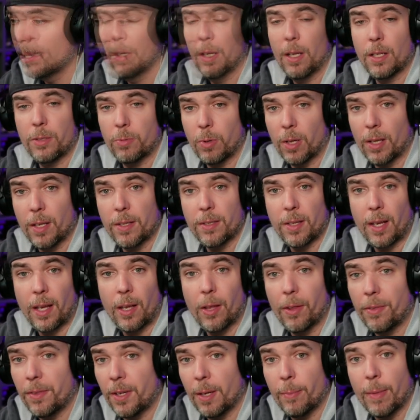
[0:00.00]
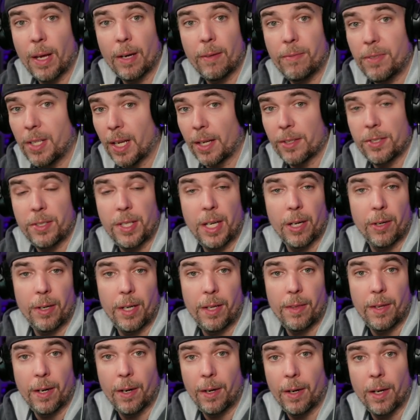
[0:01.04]
as well as a healthy amount of dexterity
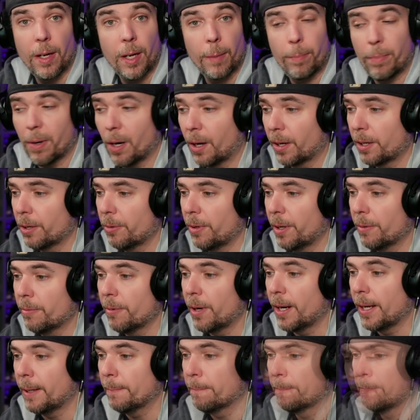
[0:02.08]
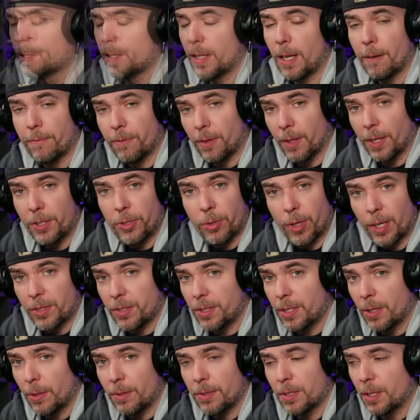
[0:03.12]
there to up our crit rate. Now for the trust
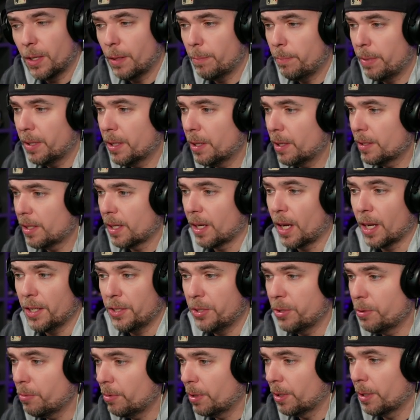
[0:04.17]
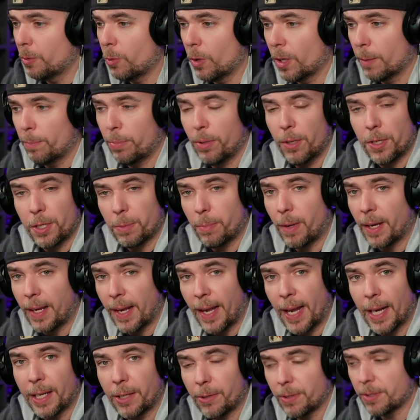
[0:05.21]
stones of the build, I do really want to push my
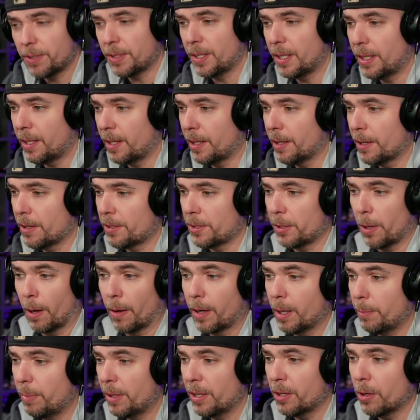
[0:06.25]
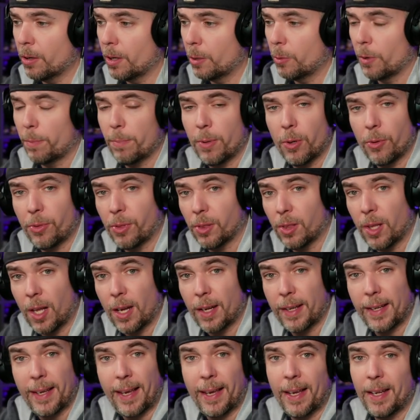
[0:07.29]
accuracy here, so I'm going to be going with both
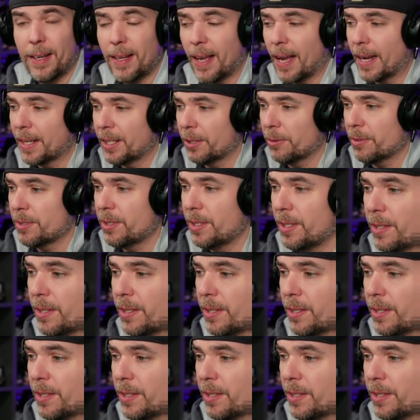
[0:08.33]
luck and accuracy